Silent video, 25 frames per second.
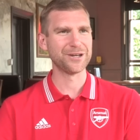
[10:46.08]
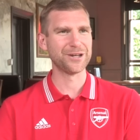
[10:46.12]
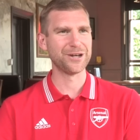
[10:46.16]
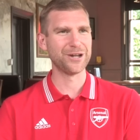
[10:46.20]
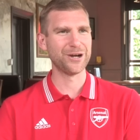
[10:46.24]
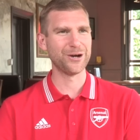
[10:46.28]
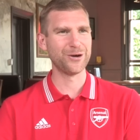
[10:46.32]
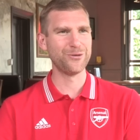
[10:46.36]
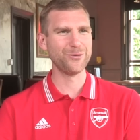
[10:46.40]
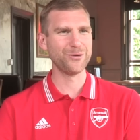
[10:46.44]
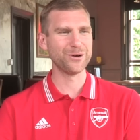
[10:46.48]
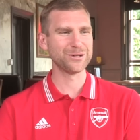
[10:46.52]
you
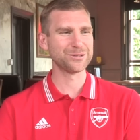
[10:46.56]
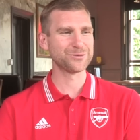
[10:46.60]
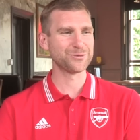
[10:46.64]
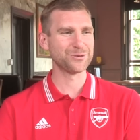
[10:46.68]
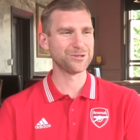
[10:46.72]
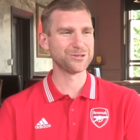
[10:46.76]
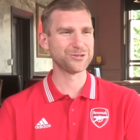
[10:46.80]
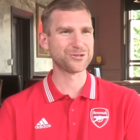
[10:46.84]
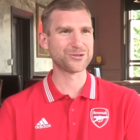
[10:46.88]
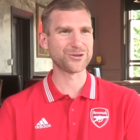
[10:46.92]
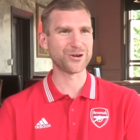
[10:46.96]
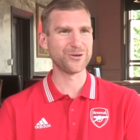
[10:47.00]
know, who has
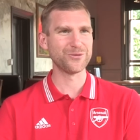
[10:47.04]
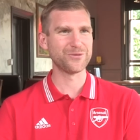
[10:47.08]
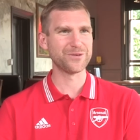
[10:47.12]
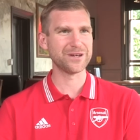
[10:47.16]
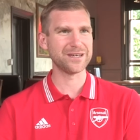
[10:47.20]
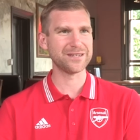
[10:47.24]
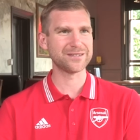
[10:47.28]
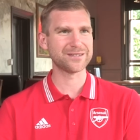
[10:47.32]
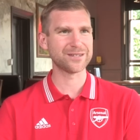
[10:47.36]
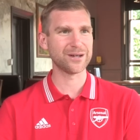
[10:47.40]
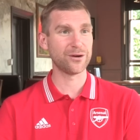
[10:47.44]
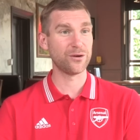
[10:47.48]
won
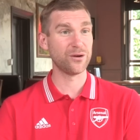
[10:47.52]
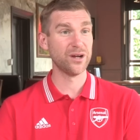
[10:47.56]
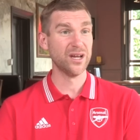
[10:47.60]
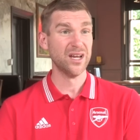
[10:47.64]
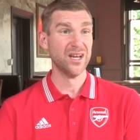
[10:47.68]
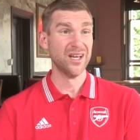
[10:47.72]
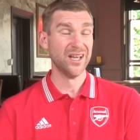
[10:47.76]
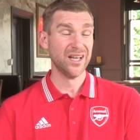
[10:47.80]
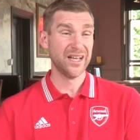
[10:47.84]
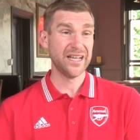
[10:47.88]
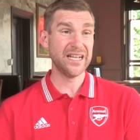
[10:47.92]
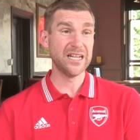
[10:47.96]
trophies. So
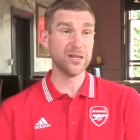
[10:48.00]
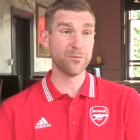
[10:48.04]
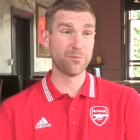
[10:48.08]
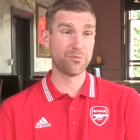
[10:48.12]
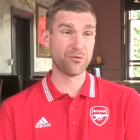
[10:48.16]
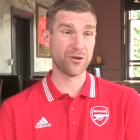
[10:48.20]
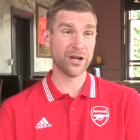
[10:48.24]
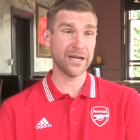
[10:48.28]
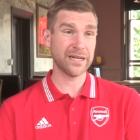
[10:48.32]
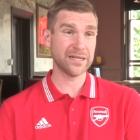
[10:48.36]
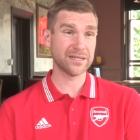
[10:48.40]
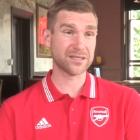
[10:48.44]
he'll
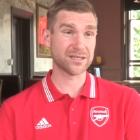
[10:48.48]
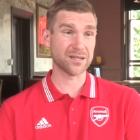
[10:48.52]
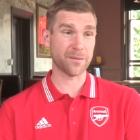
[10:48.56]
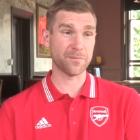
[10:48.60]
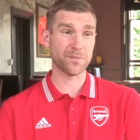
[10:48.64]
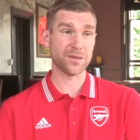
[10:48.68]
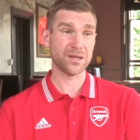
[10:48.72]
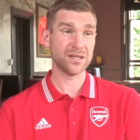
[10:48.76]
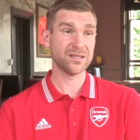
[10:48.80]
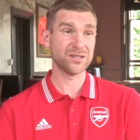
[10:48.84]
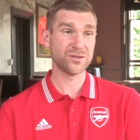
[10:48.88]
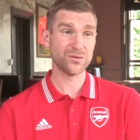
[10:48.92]
bring
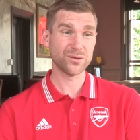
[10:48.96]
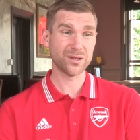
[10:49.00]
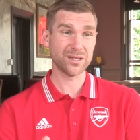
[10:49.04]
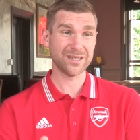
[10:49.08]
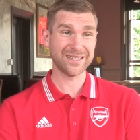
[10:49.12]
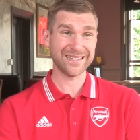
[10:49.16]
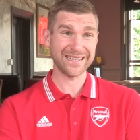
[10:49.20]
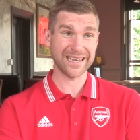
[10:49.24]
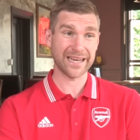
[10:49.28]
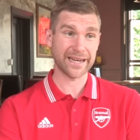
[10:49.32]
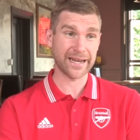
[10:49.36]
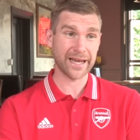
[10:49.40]
something to the
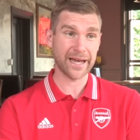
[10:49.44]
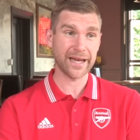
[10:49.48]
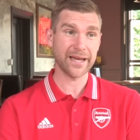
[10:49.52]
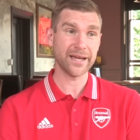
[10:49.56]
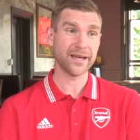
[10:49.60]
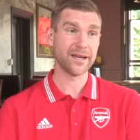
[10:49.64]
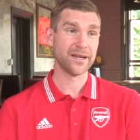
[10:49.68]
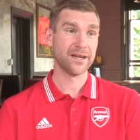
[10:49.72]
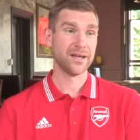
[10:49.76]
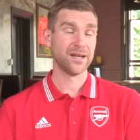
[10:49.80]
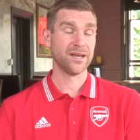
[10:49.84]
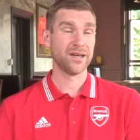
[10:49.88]

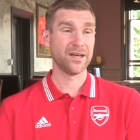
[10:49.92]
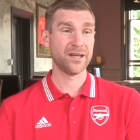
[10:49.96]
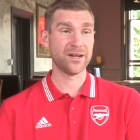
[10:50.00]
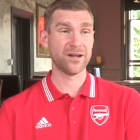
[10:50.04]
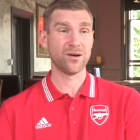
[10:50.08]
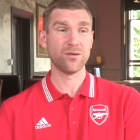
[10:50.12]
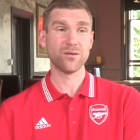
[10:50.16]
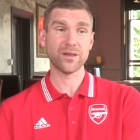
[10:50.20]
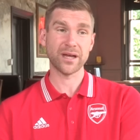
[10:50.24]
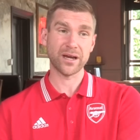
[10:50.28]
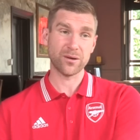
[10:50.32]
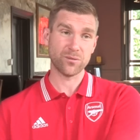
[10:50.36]
DNA, you
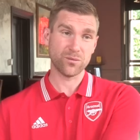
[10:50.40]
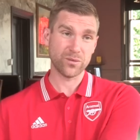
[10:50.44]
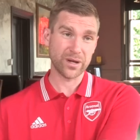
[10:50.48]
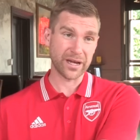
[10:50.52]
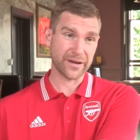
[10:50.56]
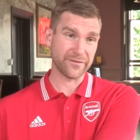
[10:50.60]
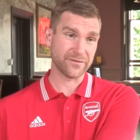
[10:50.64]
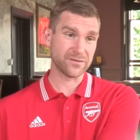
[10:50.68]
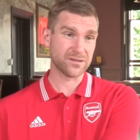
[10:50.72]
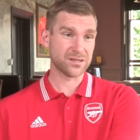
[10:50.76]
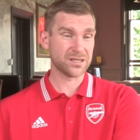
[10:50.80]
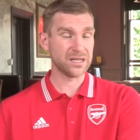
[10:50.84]
know, that we
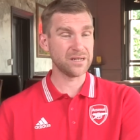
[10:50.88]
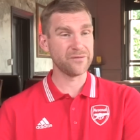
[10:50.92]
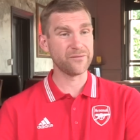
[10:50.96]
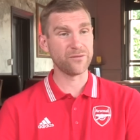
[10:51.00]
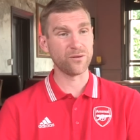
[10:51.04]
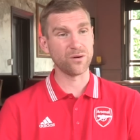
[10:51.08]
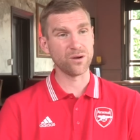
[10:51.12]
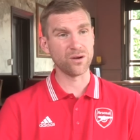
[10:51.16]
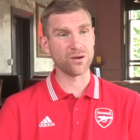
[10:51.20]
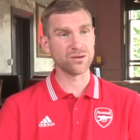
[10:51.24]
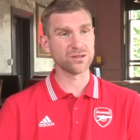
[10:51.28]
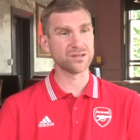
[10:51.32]
haven't seen
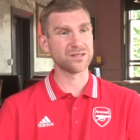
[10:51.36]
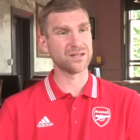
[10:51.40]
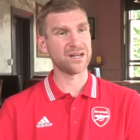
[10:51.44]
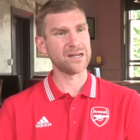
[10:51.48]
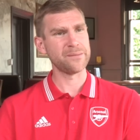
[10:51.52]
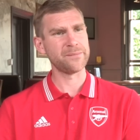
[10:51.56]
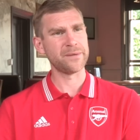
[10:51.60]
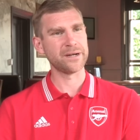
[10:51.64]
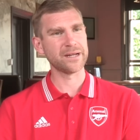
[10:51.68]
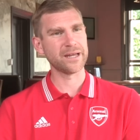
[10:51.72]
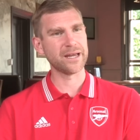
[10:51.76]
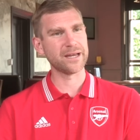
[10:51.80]
for a long
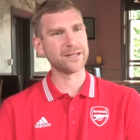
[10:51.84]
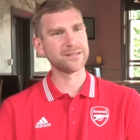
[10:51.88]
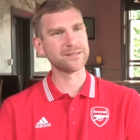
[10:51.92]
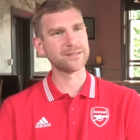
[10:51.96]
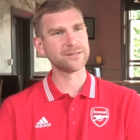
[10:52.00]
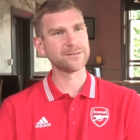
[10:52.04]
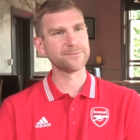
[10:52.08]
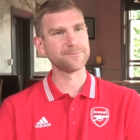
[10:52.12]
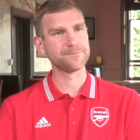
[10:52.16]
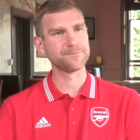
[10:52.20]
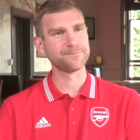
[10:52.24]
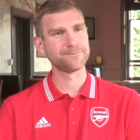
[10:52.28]
time, I guess.